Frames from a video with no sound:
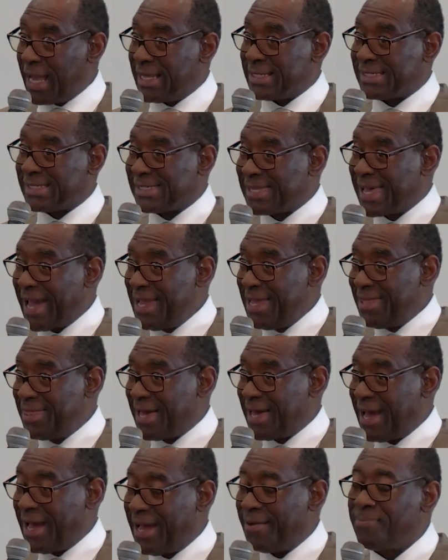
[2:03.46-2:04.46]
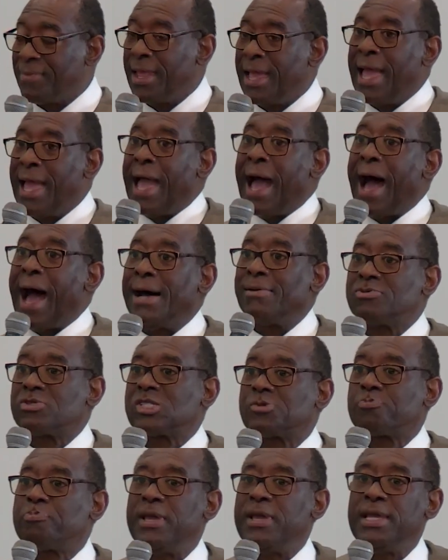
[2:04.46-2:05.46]
say that I
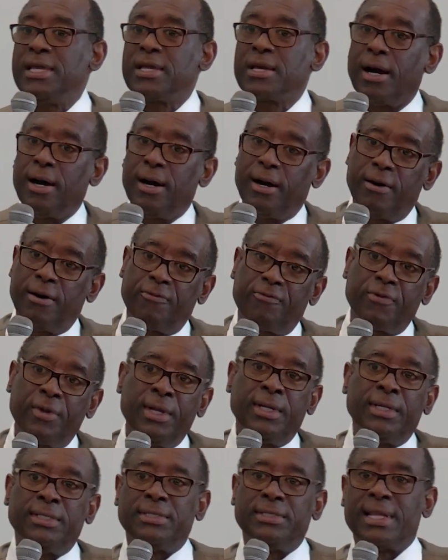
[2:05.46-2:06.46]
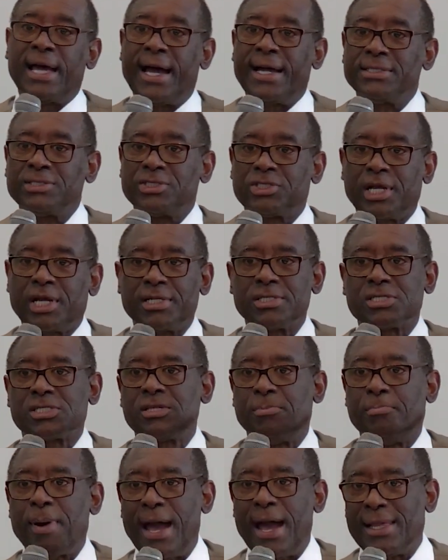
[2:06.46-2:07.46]
speak of not just the
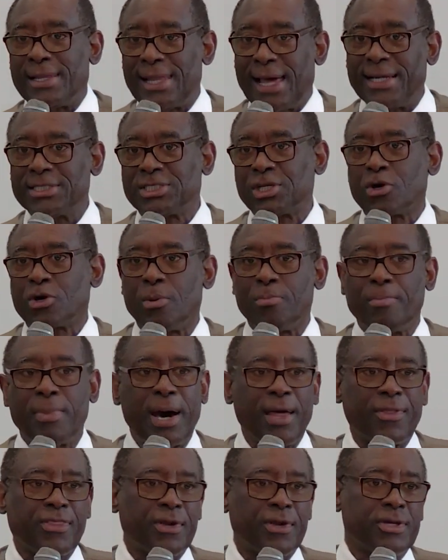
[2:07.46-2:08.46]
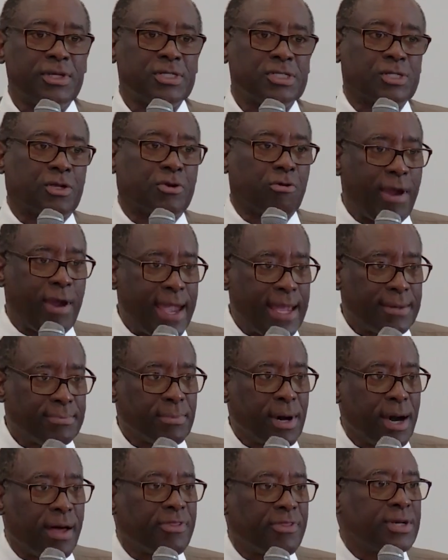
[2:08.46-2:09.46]
biological mothers,
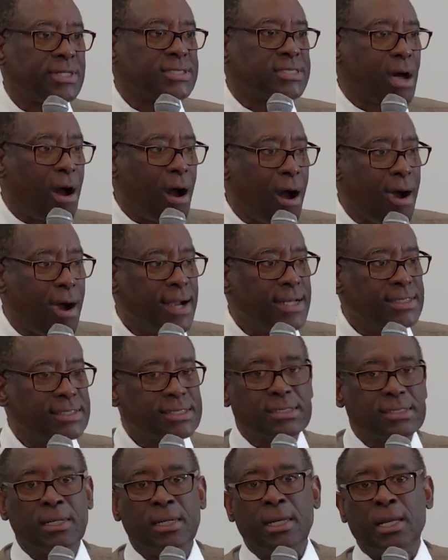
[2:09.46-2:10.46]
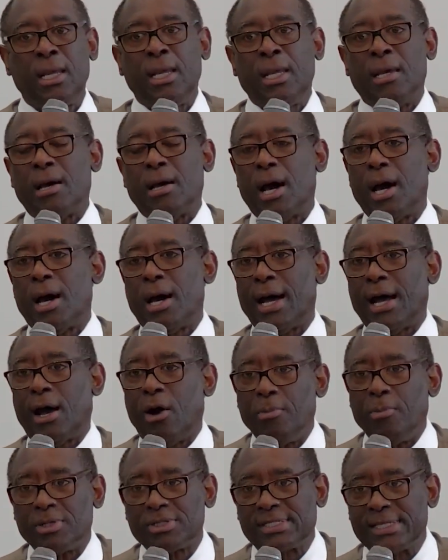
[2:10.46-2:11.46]
grandmothers, aunts, I
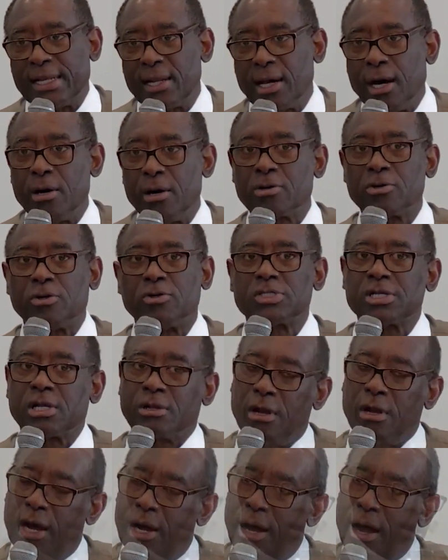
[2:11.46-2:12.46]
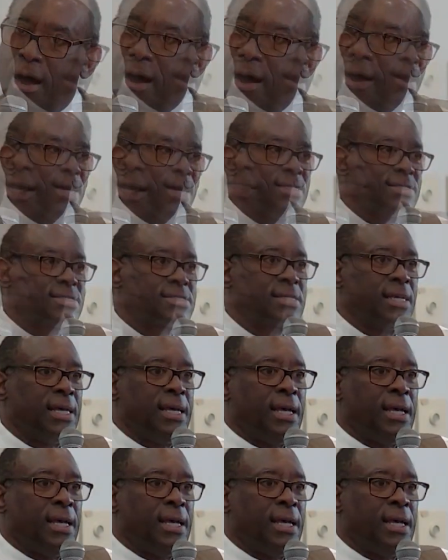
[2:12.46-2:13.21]
almost said uncles, aunts,